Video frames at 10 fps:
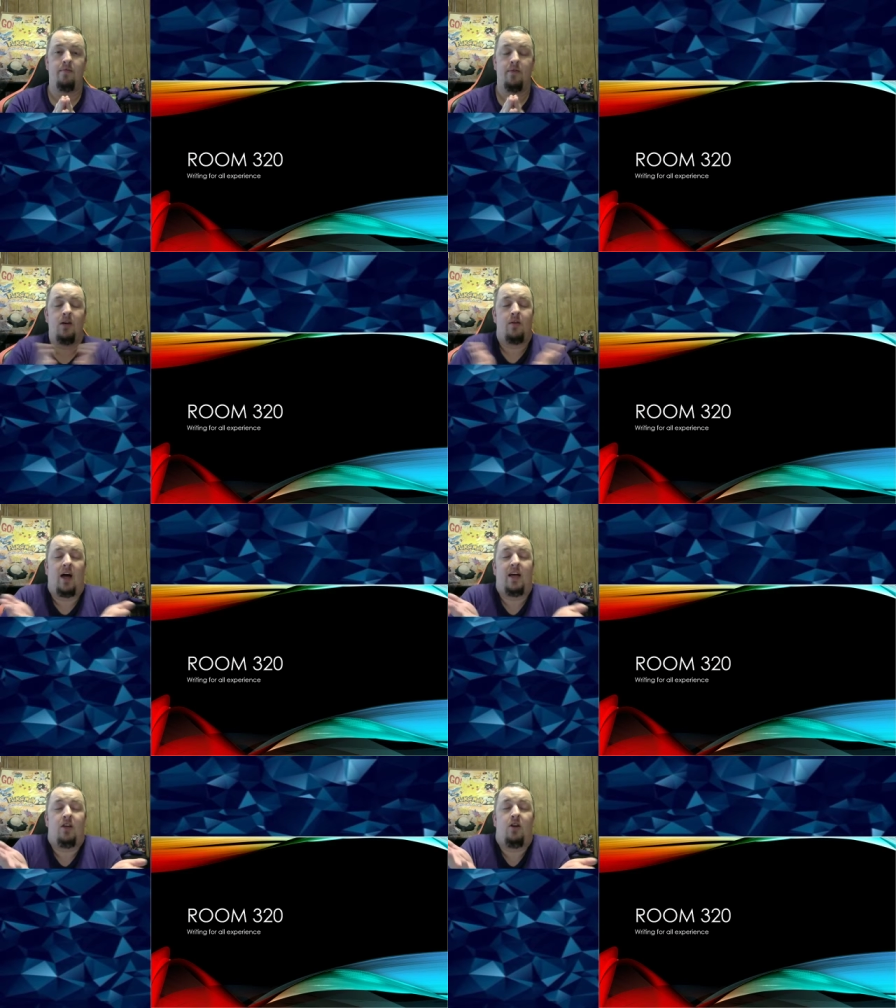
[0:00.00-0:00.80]
No,
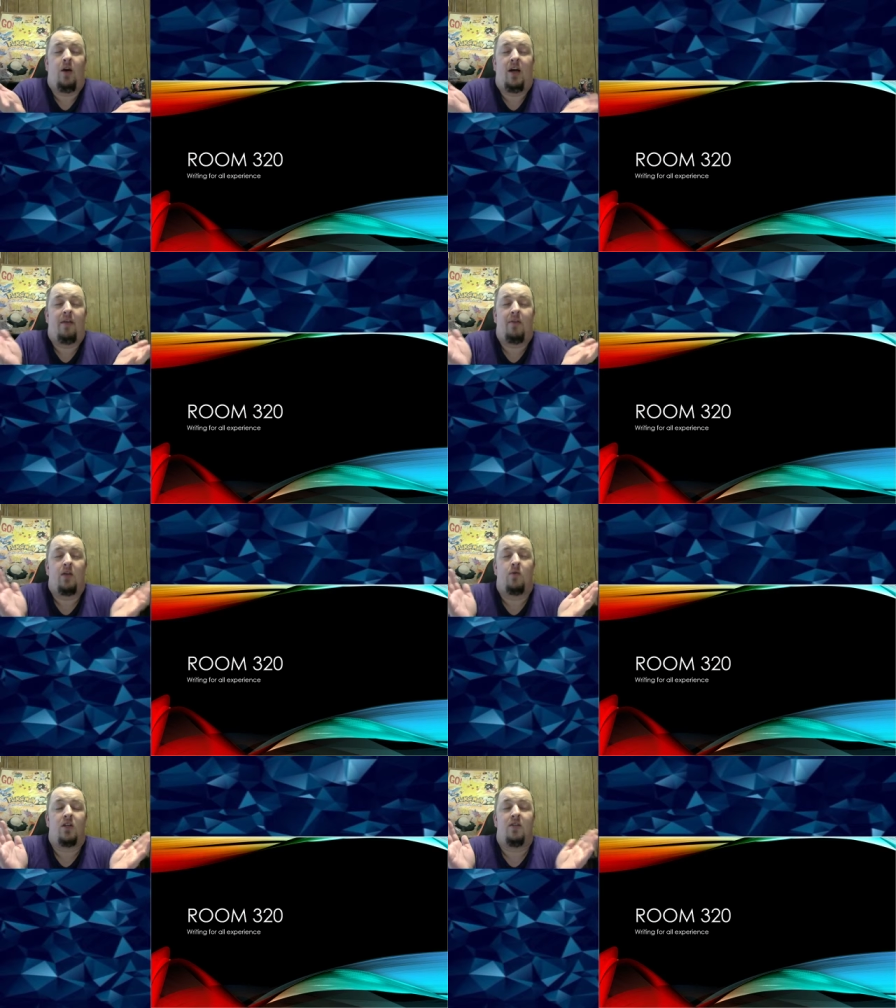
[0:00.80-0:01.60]
you know what? I might as
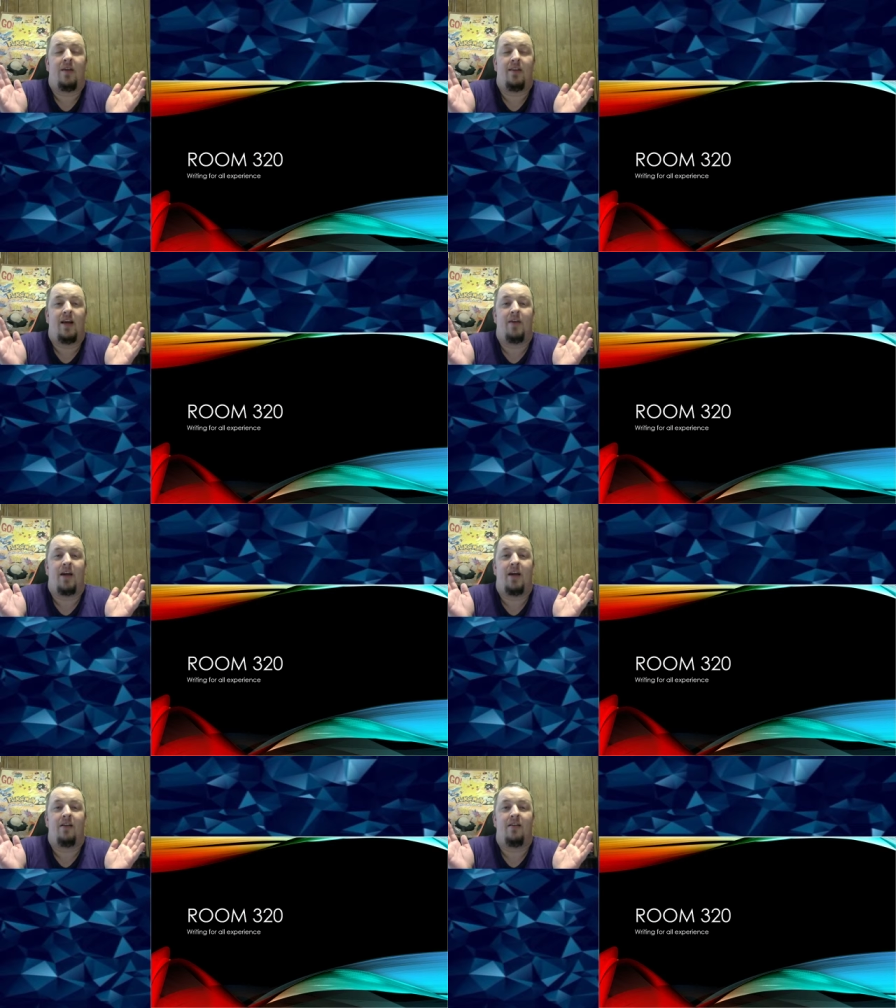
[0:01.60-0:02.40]
well just make that
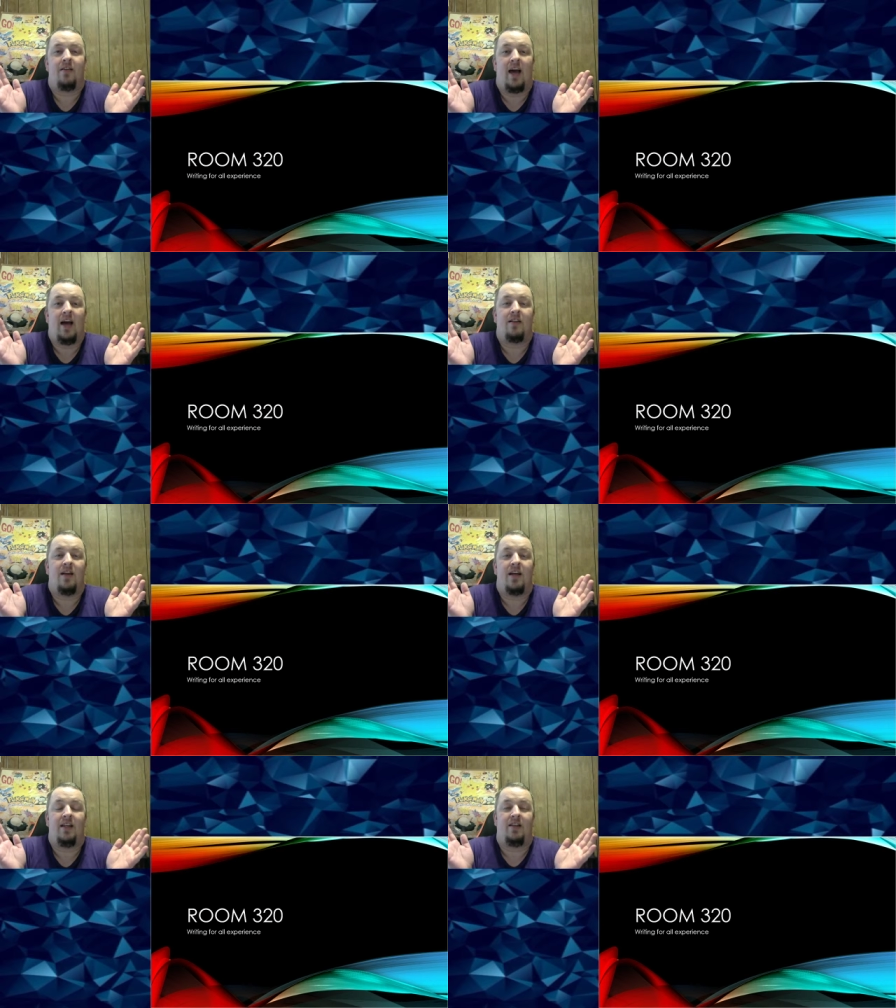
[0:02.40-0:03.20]
my
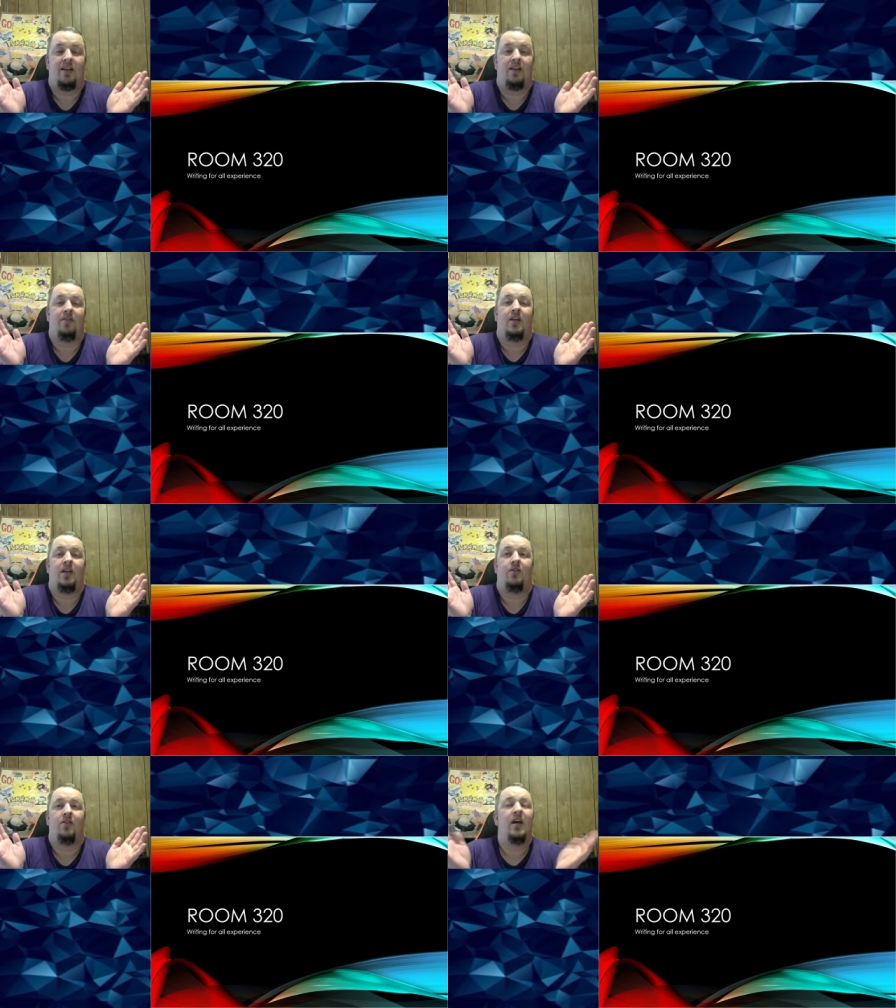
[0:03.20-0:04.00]
tagline at the end of the
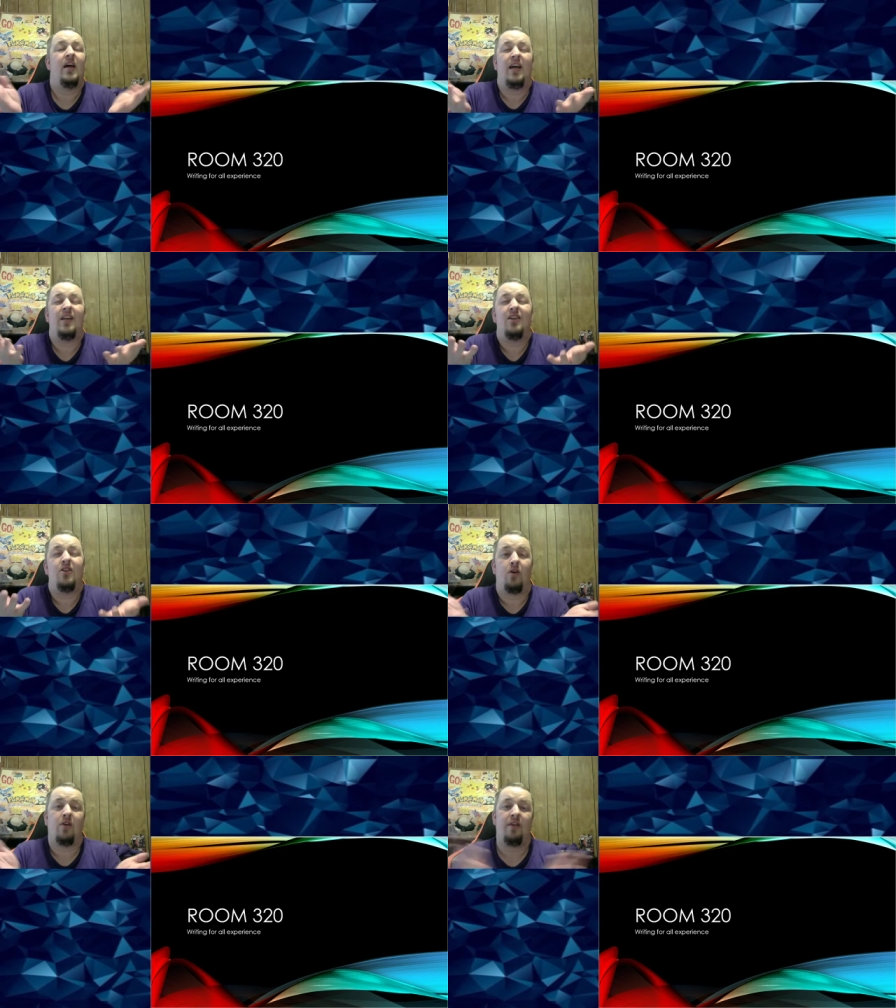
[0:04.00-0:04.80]
videos. Is just
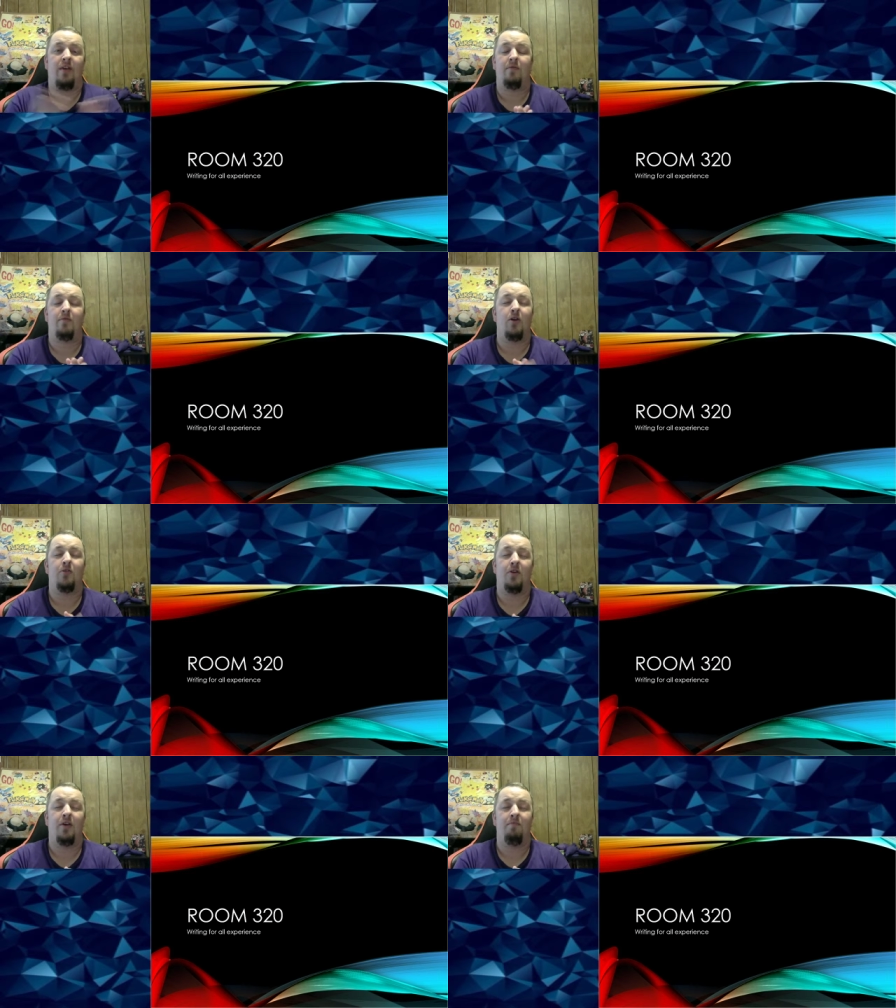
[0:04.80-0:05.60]
don't give up. Don't do it.